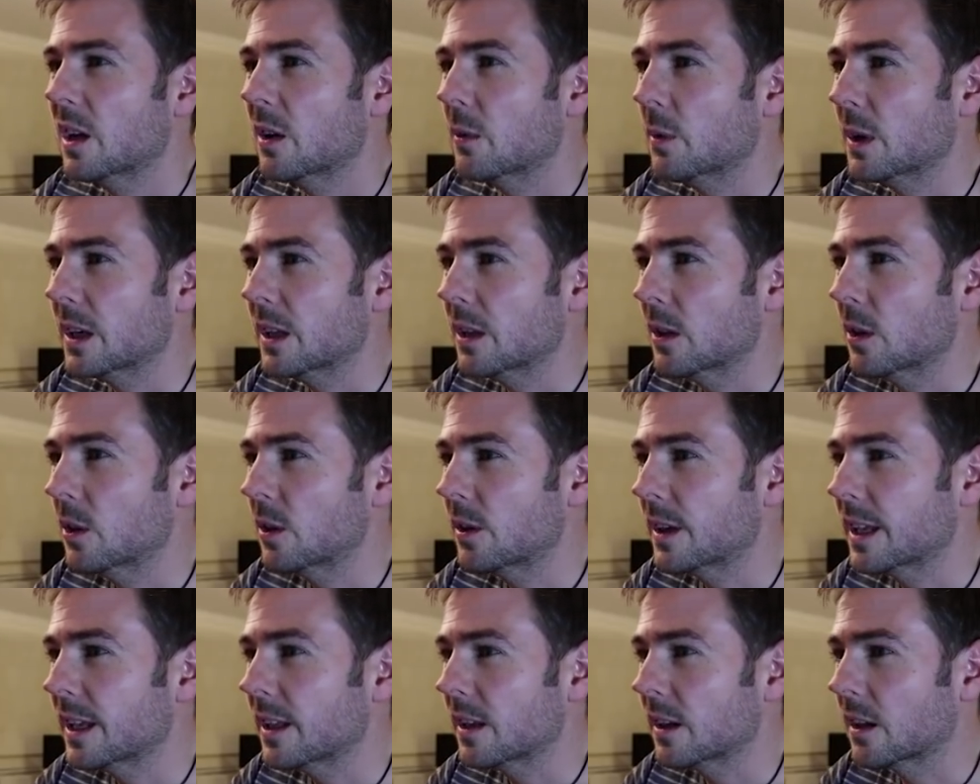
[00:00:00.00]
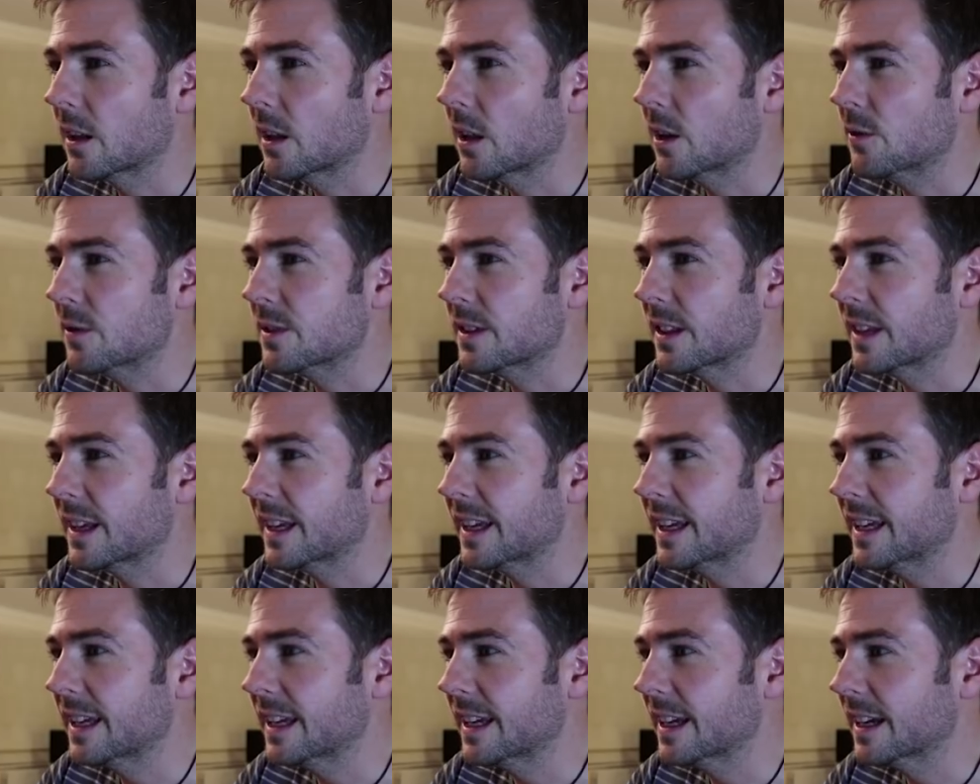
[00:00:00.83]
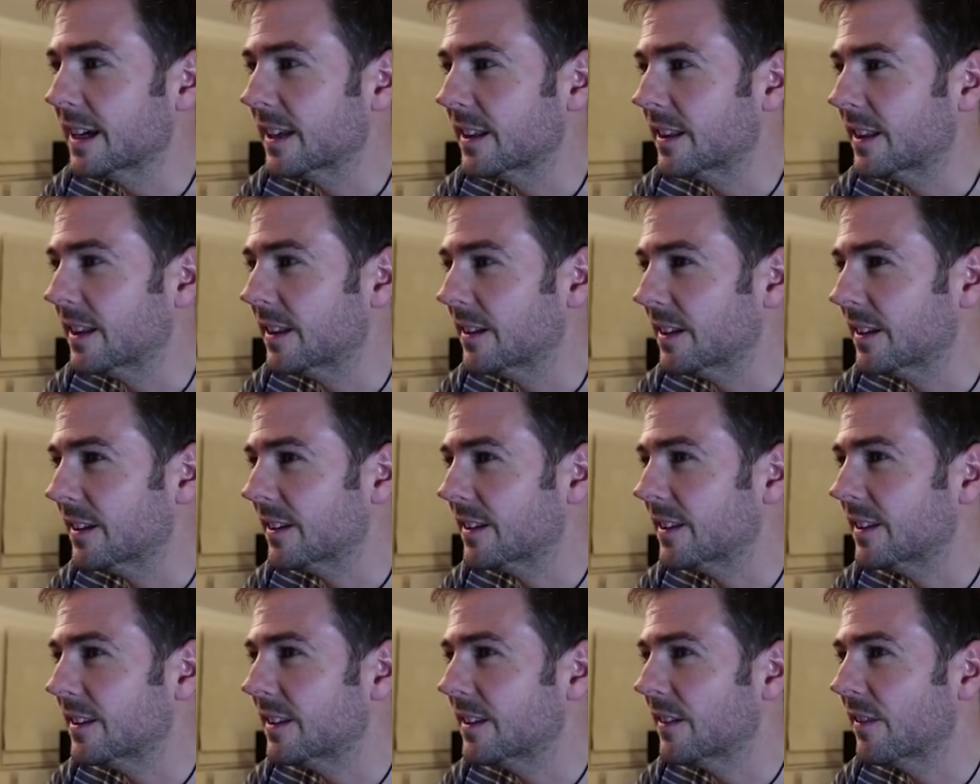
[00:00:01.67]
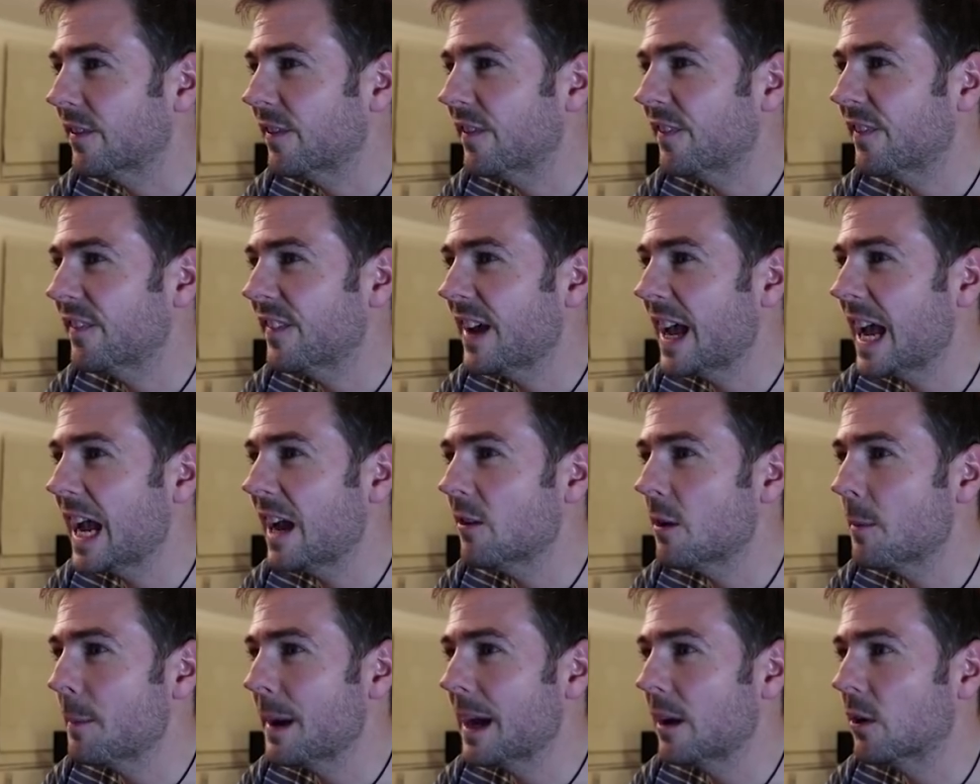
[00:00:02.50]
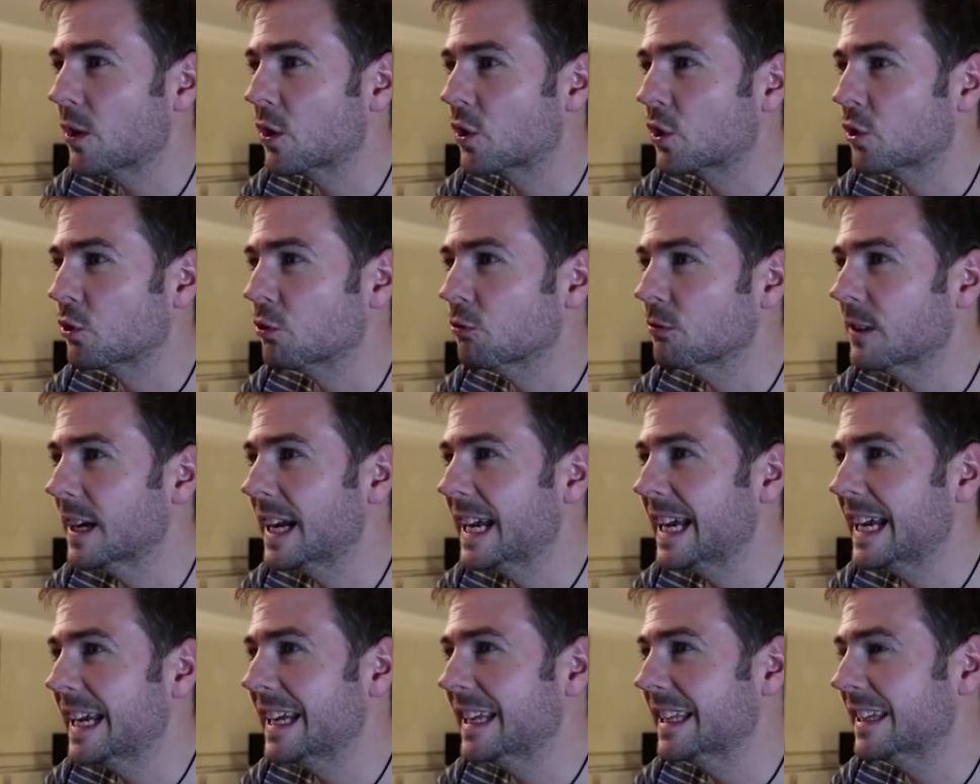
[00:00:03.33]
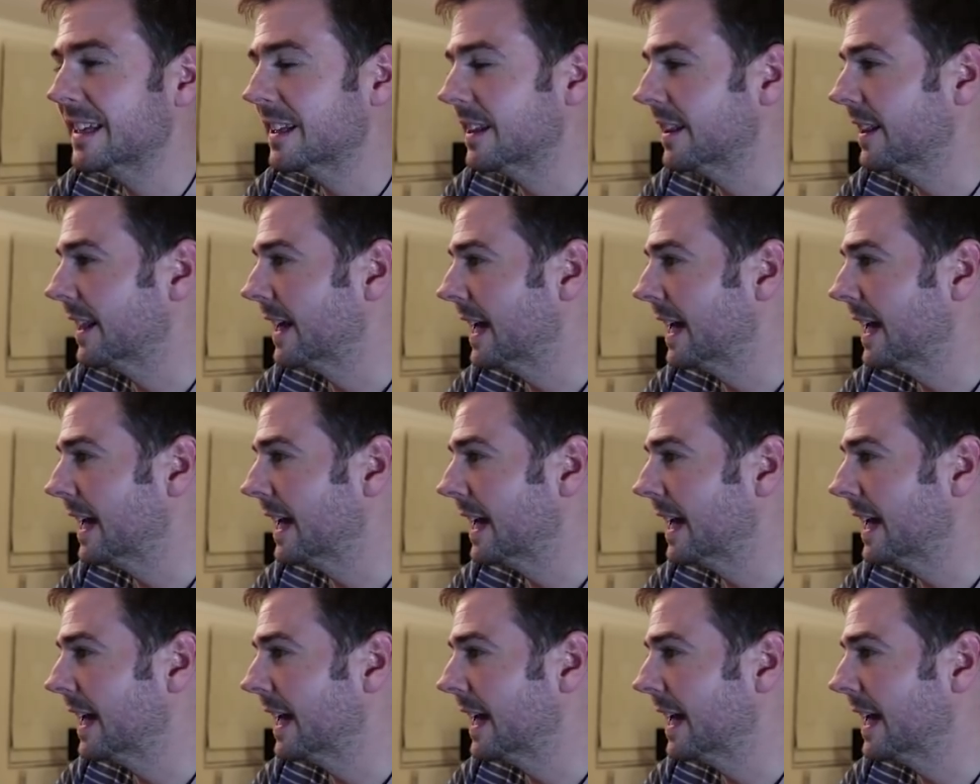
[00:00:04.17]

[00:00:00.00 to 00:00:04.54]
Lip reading: when you're looking closely here, there's a fair amount of grain in